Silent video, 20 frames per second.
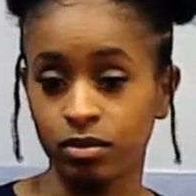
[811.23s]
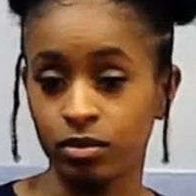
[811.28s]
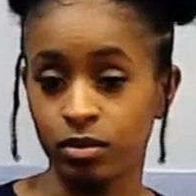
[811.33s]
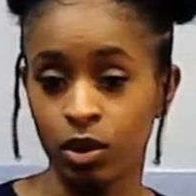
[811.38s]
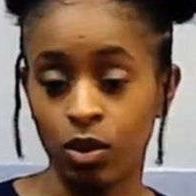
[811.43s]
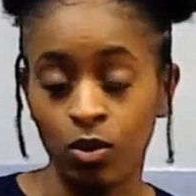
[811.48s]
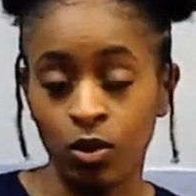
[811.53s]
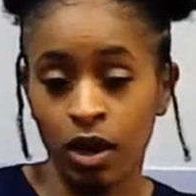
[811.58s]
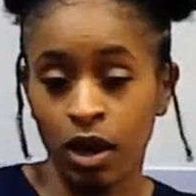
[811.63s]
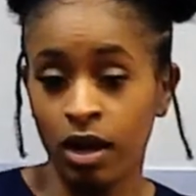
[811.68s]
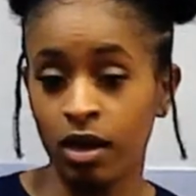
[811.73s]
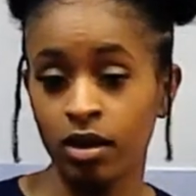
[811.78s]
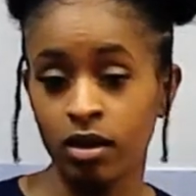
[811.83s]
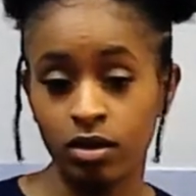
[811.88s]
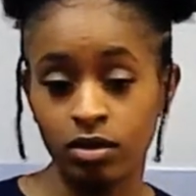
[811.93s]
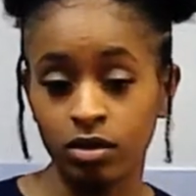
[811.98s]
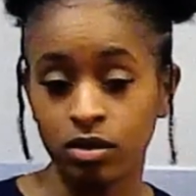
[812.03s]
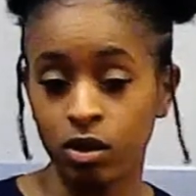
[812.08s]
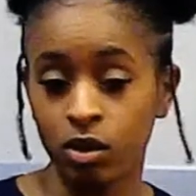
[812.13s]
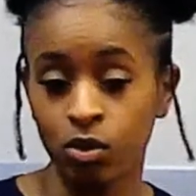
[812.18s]
okay,
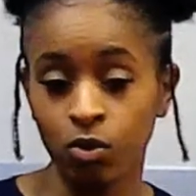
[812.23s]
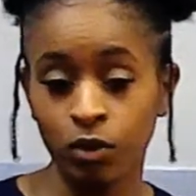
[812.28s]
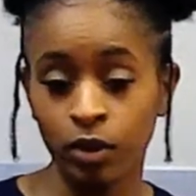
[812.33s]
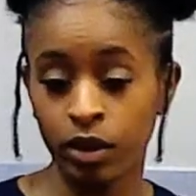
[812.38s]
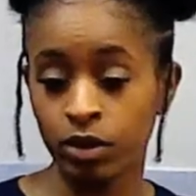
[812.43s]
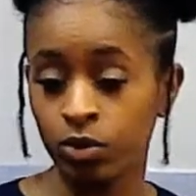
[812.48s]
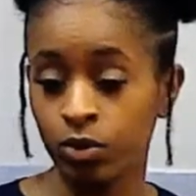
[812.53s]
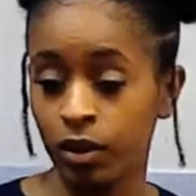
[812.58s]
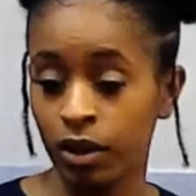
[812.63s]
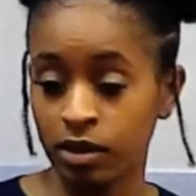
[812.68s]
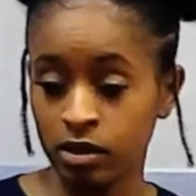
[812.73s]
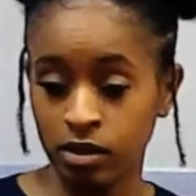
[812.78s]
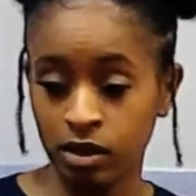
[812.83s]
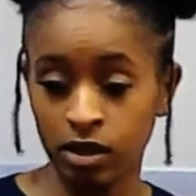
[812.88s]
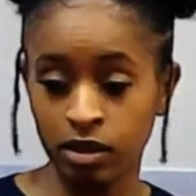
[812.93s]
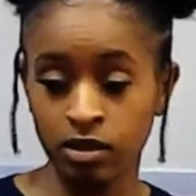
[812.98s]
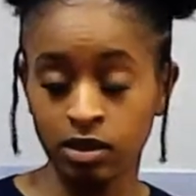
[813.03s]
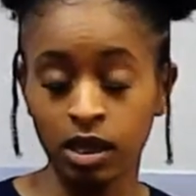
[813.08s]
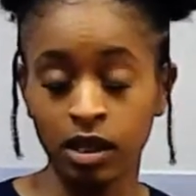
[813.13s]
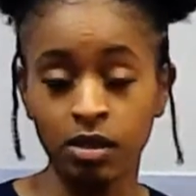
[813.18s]
so where do I stand
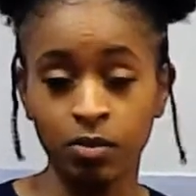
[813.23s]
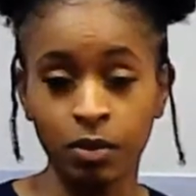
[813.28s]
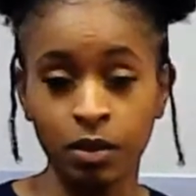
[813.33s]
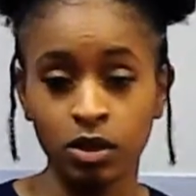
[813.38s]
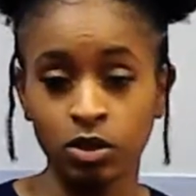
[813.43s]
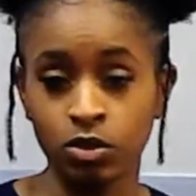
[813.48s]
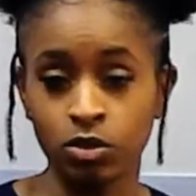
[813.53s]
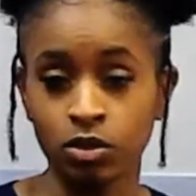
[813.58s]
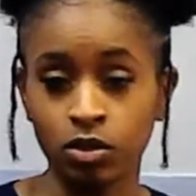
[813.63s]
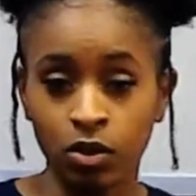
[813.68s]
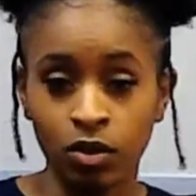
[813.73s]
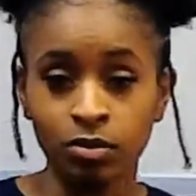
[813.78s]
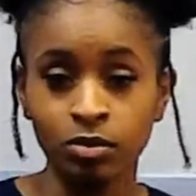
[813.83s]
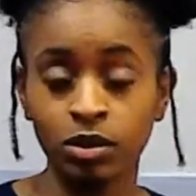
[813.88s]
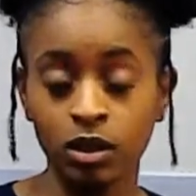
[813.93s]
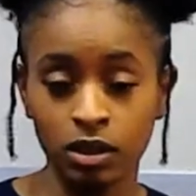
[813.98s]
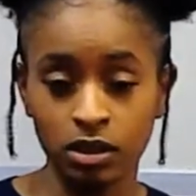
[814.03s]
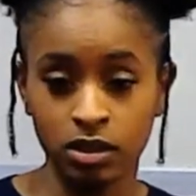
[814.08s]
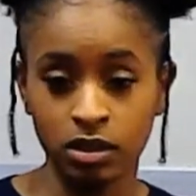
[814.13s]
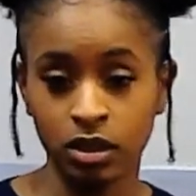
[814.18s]
to take the picture? So I'm
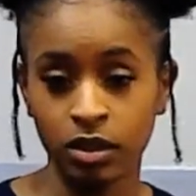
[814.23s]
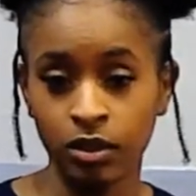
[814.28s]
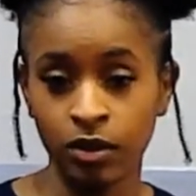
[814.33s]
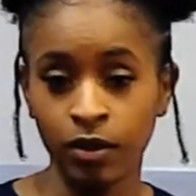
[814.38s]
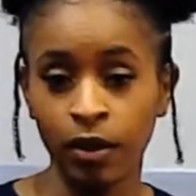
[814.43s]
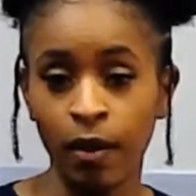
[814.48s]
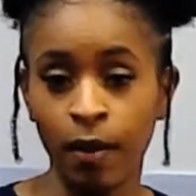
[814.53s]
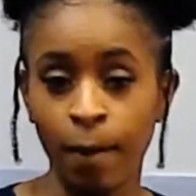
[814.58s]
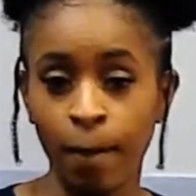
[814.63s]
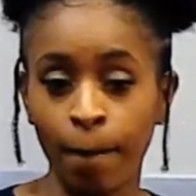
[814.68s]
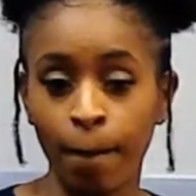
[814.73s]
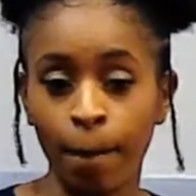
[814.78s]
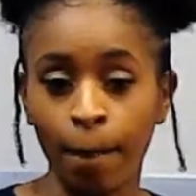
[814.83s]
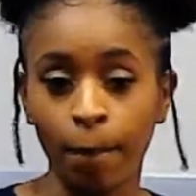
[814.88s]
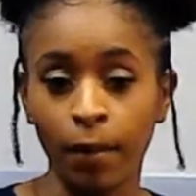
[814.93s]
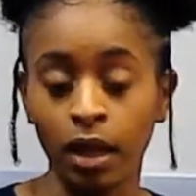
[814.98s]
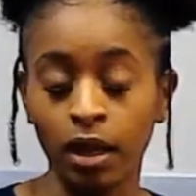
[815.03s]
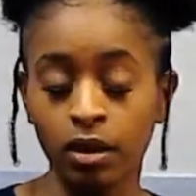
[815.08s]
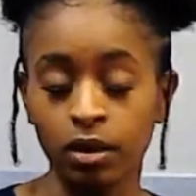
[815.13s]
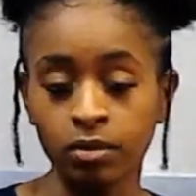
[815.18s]
just there.
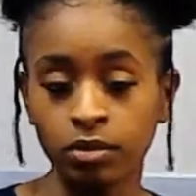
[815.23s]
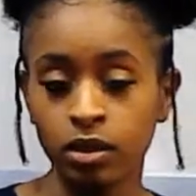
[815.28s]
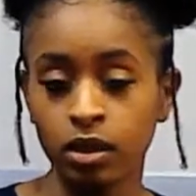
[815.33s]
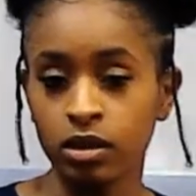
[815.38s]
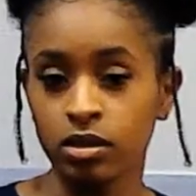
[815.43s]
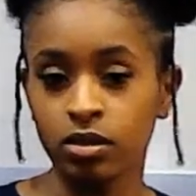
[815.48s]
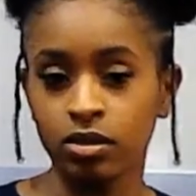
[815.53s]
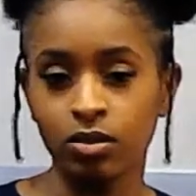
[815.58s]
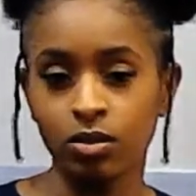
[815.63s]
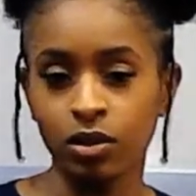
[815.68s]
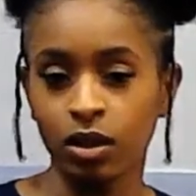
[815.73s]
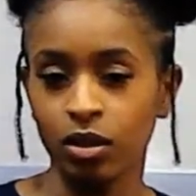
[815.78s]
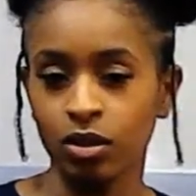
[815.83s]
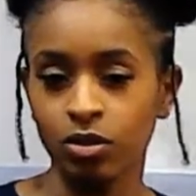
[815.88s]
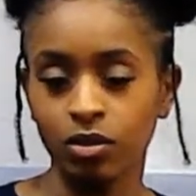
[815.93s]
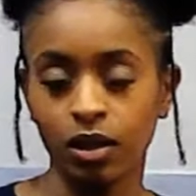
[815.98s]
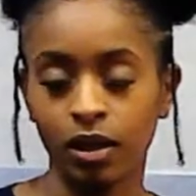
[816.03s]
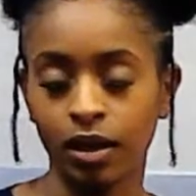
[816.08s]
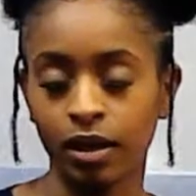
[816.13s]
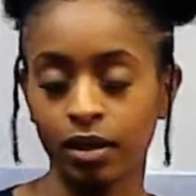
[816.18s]
And I'm just, you know,
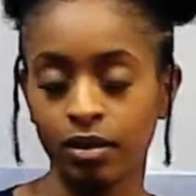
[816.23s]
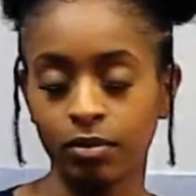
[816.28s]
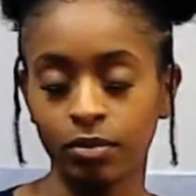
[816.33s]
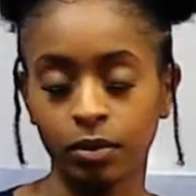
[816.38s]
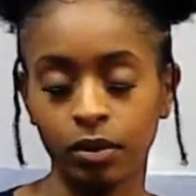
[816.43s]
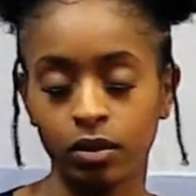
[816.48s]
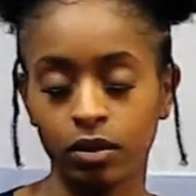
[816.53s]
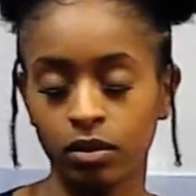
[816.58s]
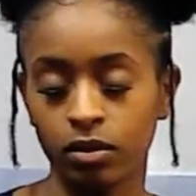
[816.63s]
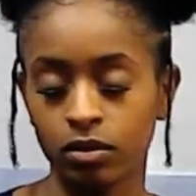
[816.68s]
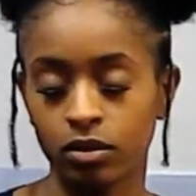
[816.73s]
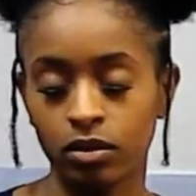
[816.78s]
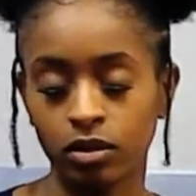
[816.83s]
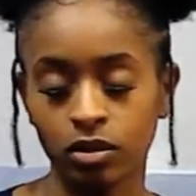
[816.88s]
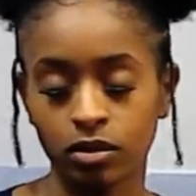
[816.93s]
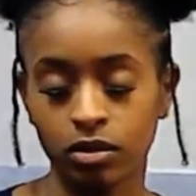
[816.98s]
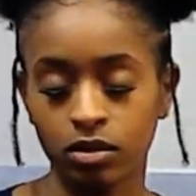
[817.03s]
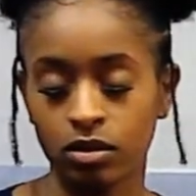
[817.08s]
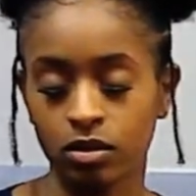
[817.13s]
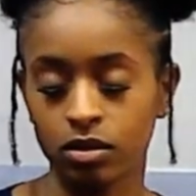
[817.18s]
like, bro,
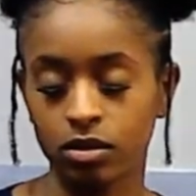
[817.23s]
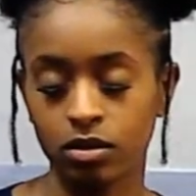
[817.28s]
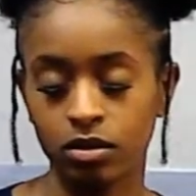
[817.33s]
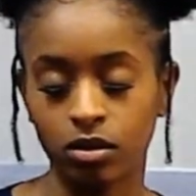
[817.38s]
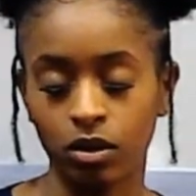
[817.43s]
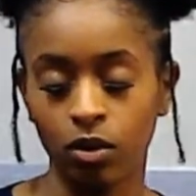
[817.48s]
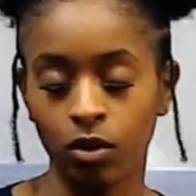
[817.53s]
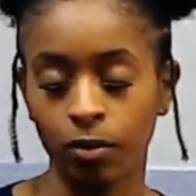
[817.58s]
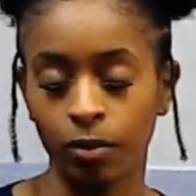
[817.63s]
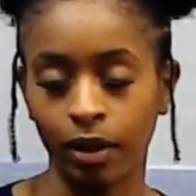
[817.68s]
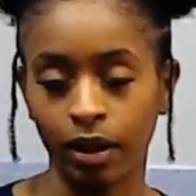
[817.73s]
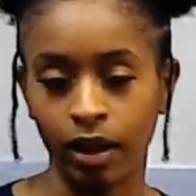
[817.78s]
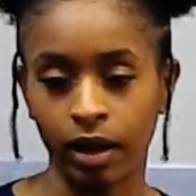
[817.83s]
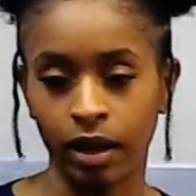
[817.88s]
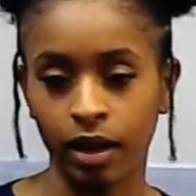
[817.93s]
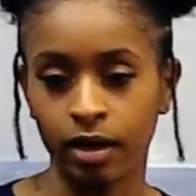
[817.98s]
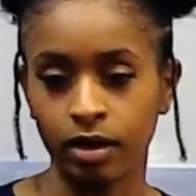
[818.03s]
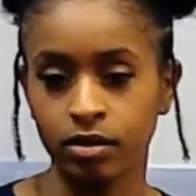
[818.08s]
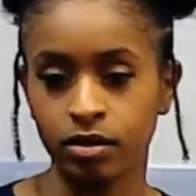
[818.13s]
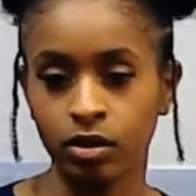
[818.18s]
this is, oh my
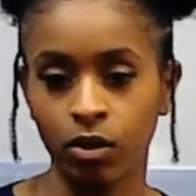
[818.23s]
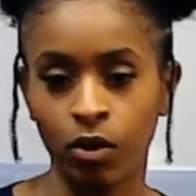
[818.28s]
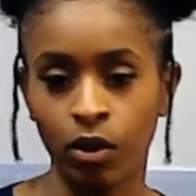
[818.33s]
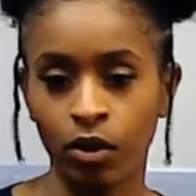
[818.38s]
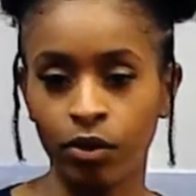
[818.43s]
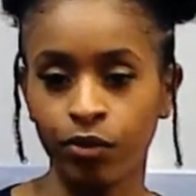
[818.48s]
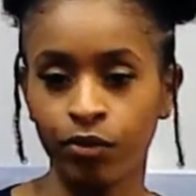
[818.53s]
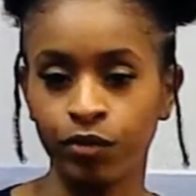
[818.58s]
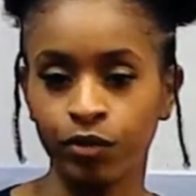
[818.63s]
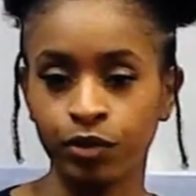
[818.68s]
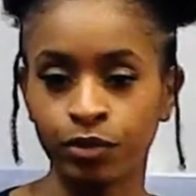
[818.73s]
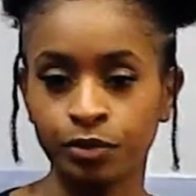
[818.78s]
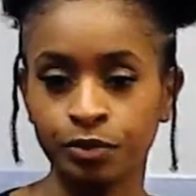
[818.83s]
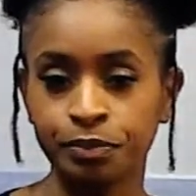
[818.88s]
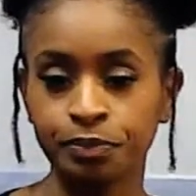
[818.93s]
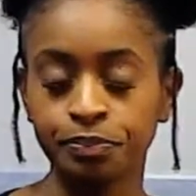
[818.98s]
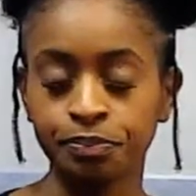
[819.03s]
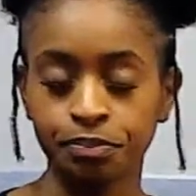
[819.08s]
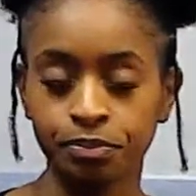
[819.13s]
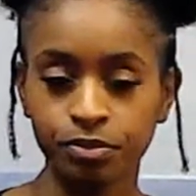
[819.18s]
God, so hurtful.
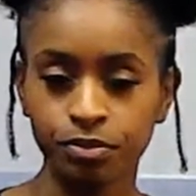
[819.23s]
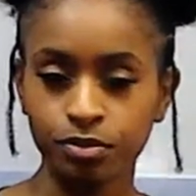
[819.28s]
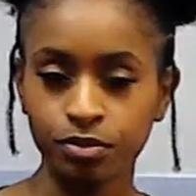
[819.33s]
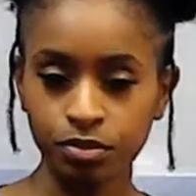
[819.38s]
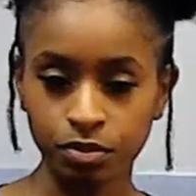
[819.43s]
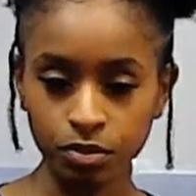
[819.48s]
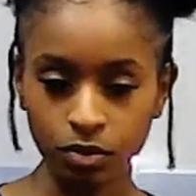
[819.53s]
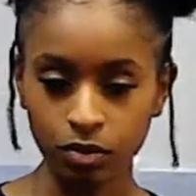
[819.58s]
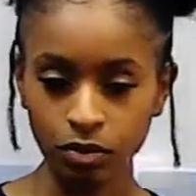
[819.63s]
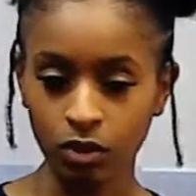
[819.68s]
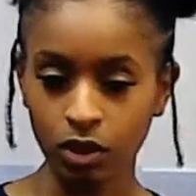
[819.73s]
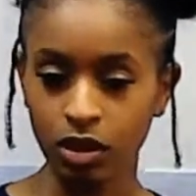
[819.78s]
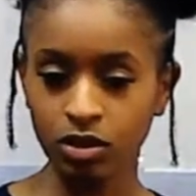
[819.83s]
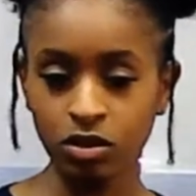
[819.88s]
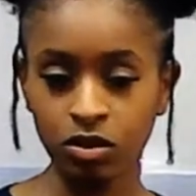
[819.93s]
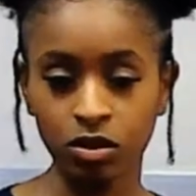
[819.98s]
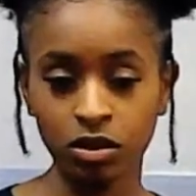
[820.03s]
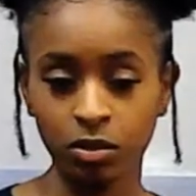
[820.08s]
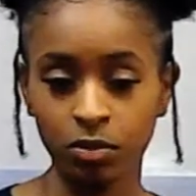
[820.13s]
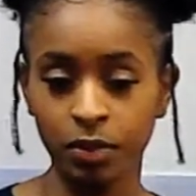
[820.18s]

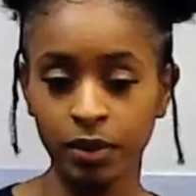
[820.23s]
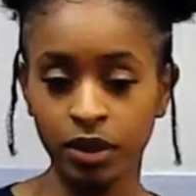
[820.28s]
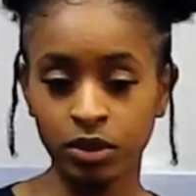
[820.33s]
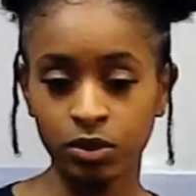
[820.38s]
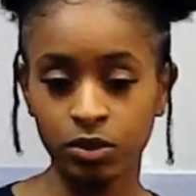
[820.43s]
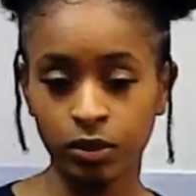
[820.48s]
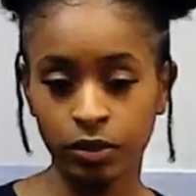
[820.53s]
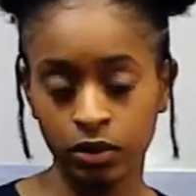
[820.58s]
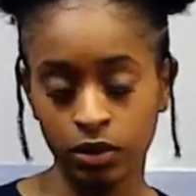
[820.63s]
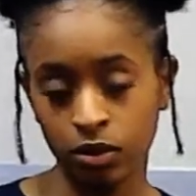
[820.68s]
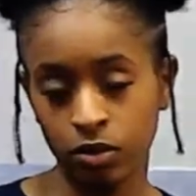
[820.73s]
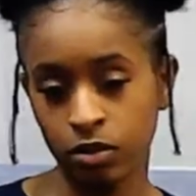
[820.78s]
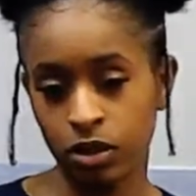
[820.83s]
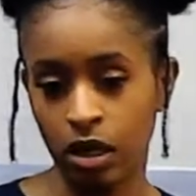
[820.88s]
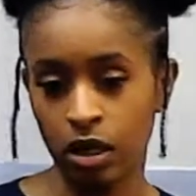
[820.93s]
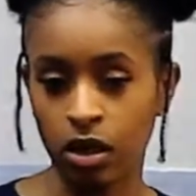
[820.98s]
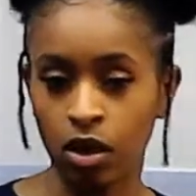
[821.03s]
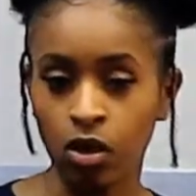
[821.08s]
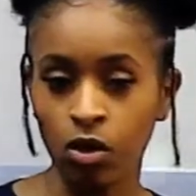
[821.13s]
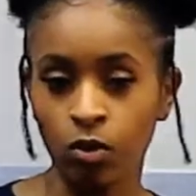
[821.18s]
Took the picture, and she was like,
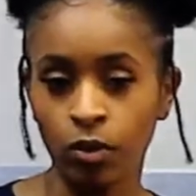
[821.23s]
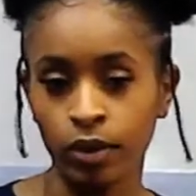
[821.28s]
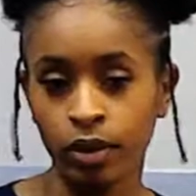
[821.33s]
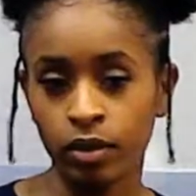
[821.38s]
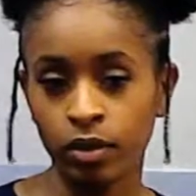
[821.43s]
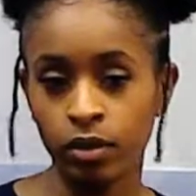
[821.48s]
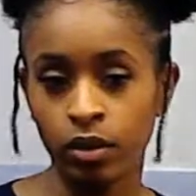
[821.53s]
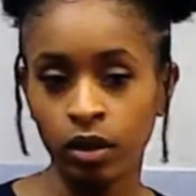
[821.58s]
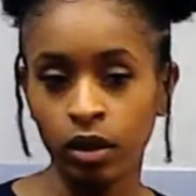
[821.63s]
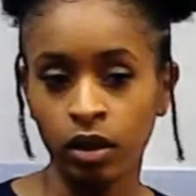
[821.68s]
oh, well,